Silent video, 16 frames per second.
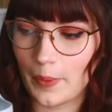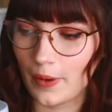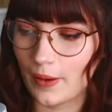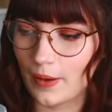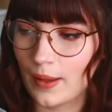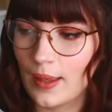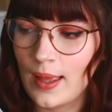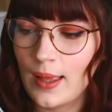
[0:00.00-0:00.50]

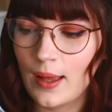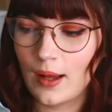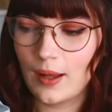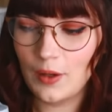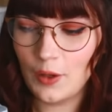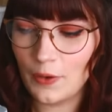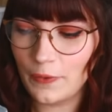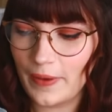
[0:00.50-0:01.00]
but
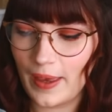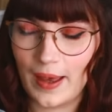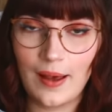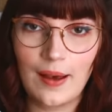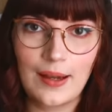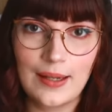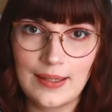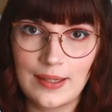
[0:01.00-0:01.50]
a lot of
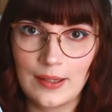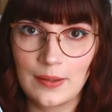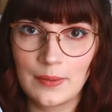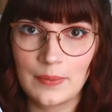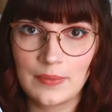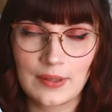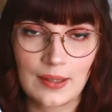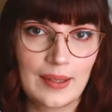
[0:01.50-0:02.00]
cat
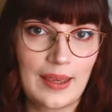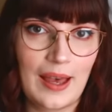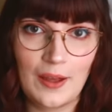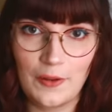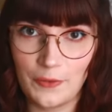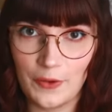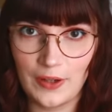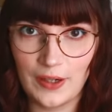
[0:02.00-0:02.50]
items and
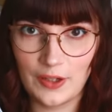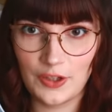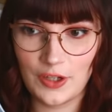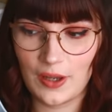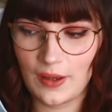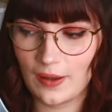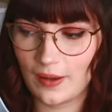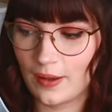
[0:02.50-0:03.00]
cat
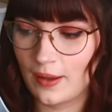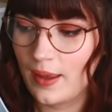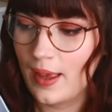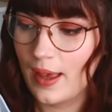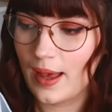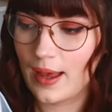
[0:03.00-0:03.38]
furniture